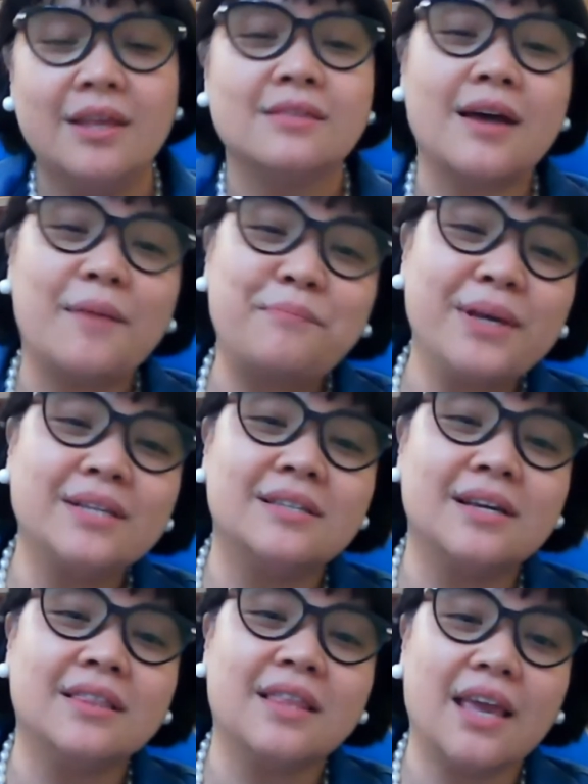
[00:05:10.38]
Topics
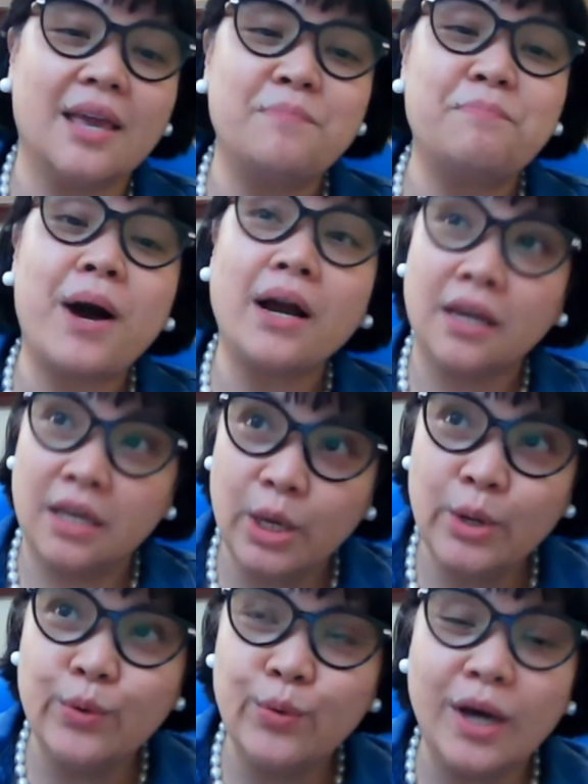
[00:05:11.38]
that impact
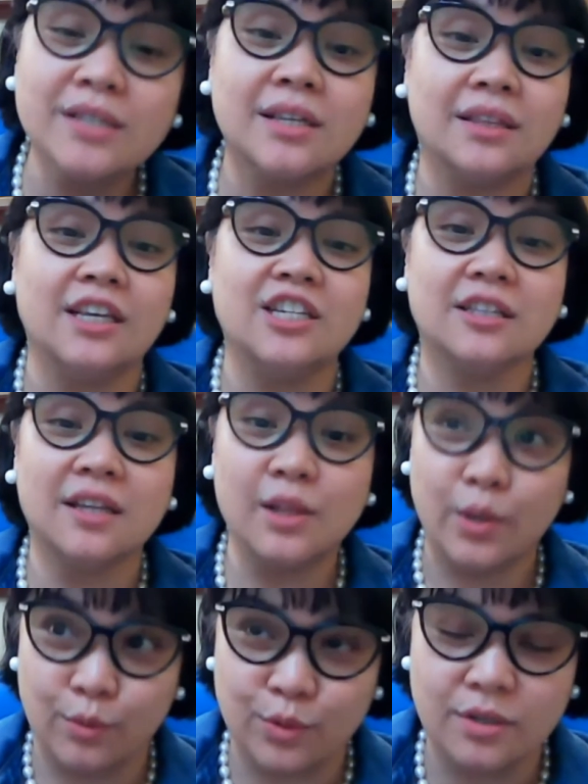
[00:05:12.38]
you as a digital
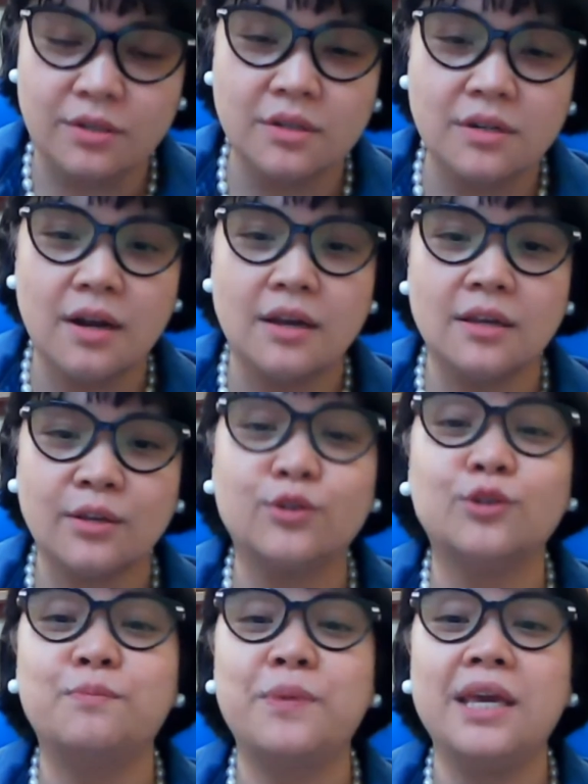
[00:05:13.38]
user,
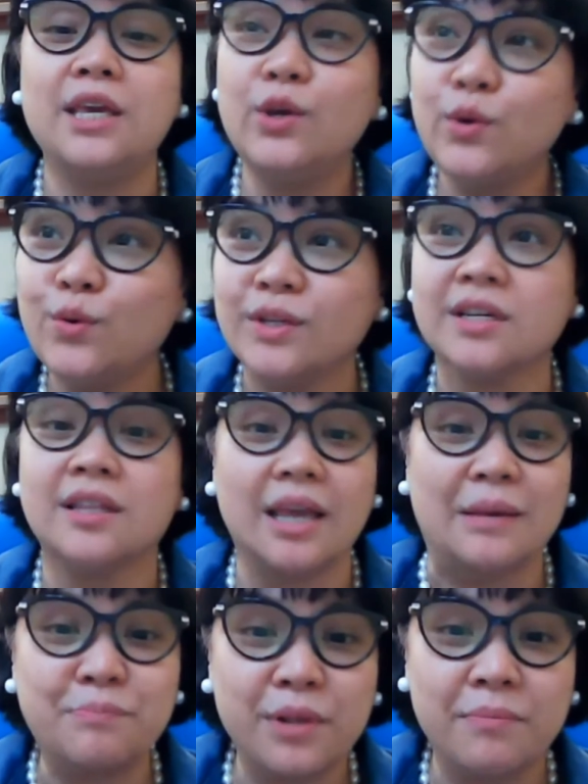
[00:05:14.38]
could be you as an
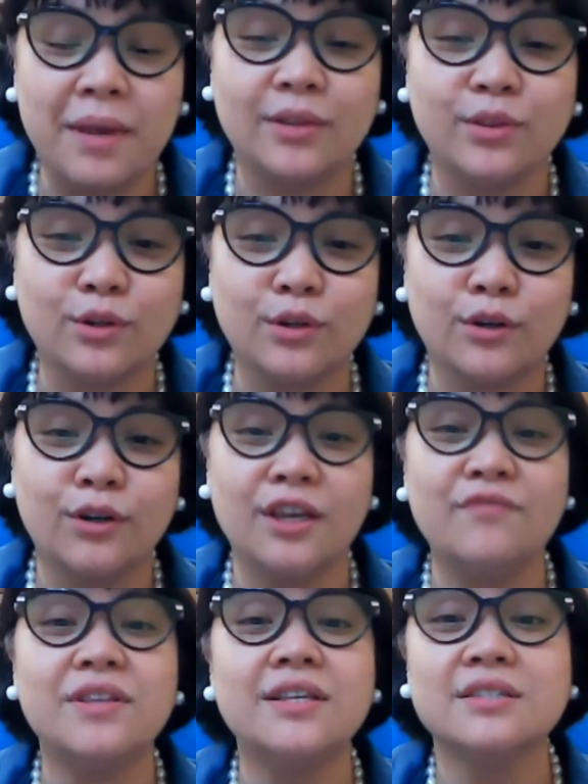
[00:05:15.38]
implementer or
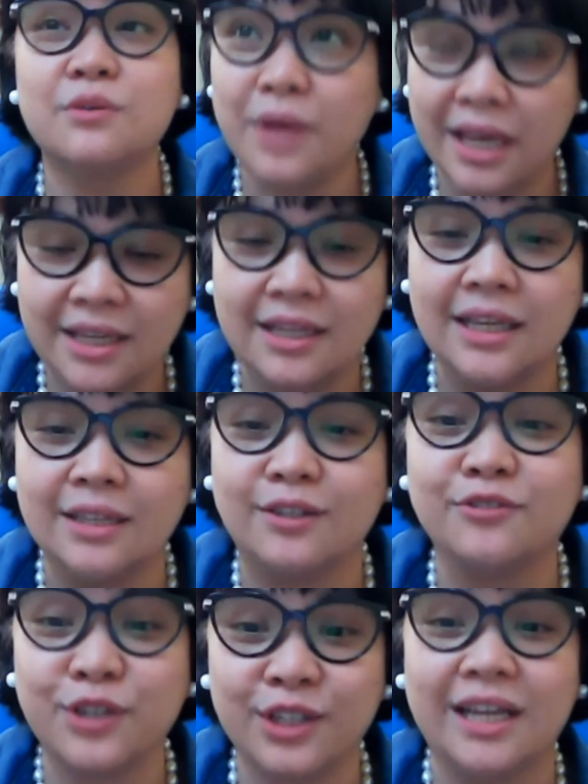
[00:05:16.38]
even as a
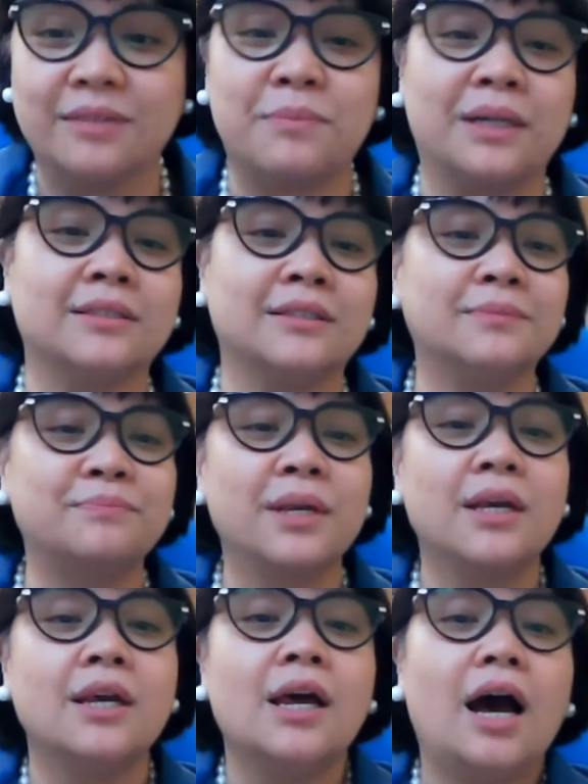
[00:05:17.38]
regulator for that matter.
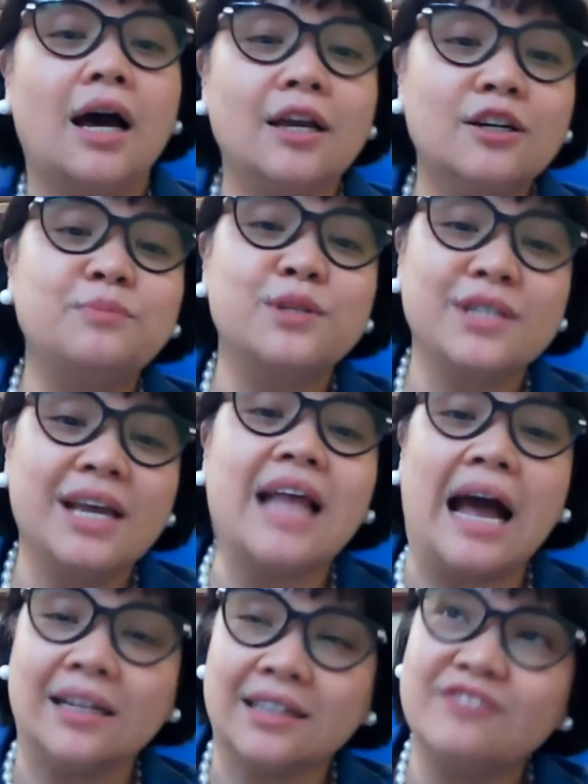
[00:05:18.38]
I hope to see
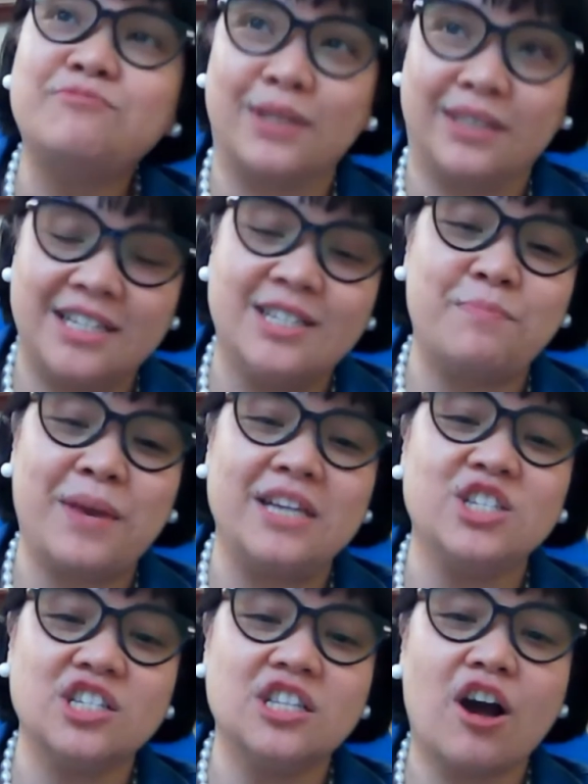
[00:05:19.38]
an active
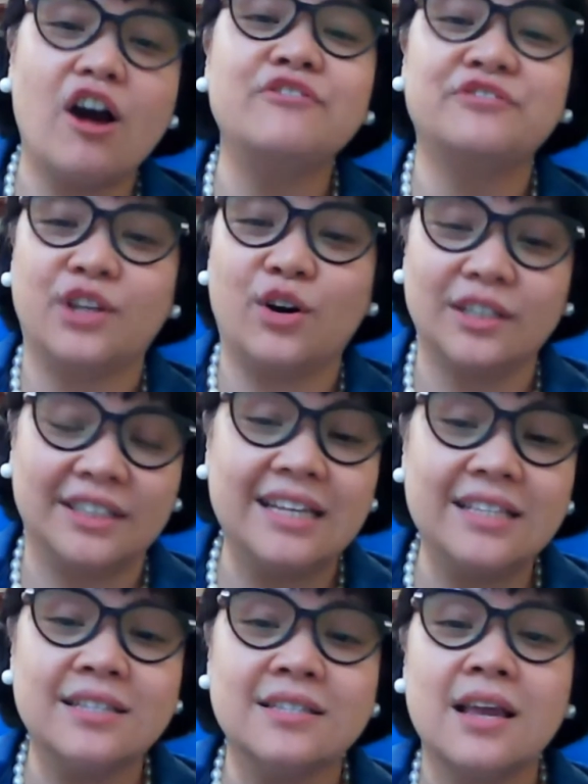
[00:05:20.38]
participation of the
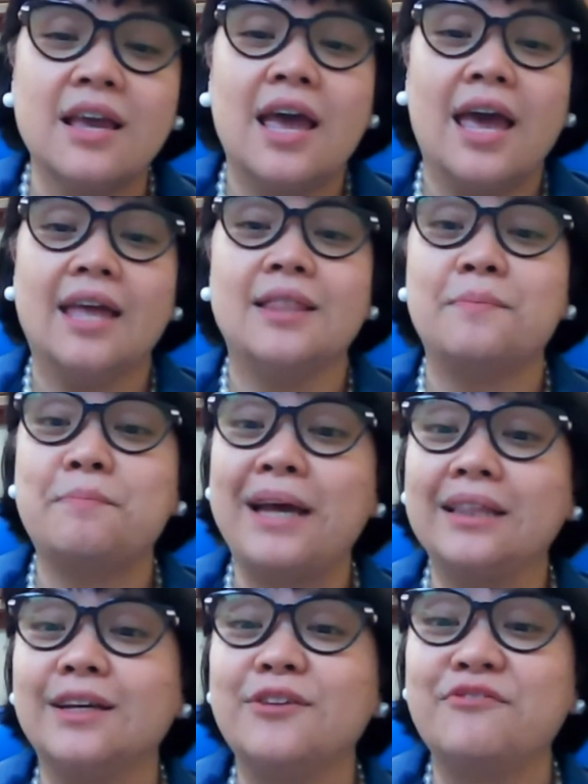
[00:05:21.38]
audience and a
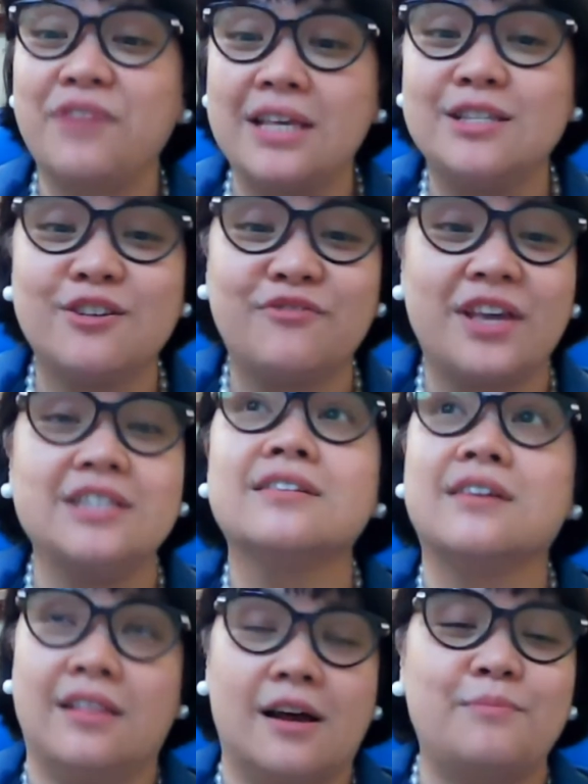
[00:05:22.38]
better face-to-face
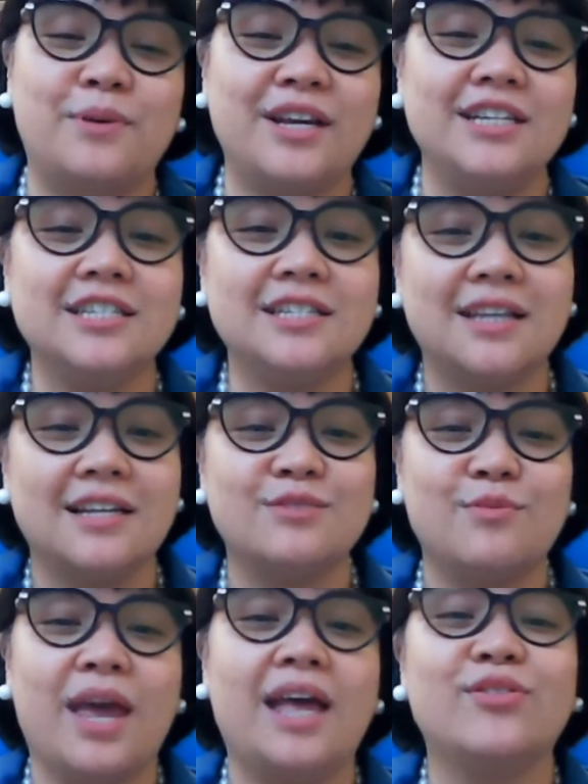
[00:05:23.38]
collaboration
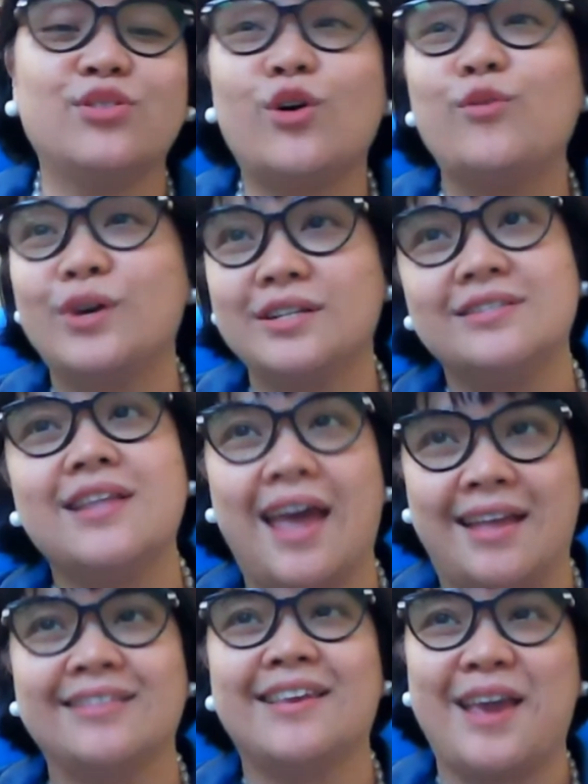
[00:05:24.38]
as we head towards the
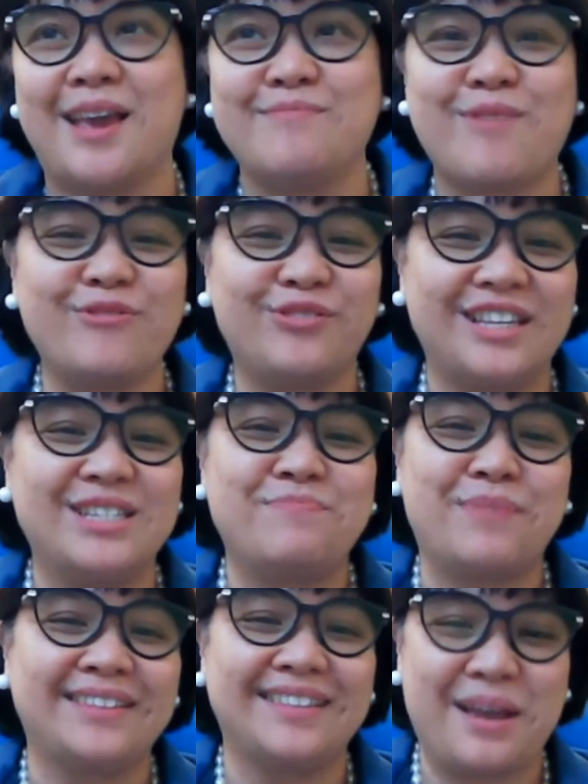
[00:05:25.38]
end game of this
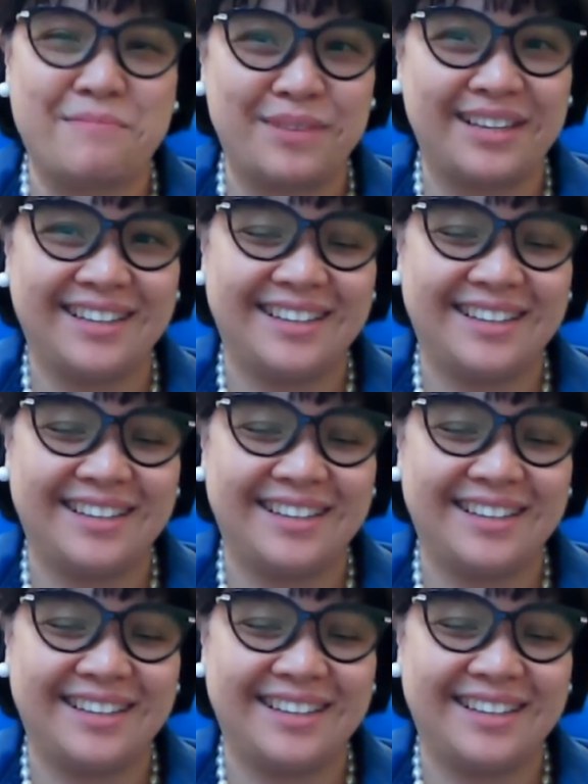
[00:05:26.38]
pandemic.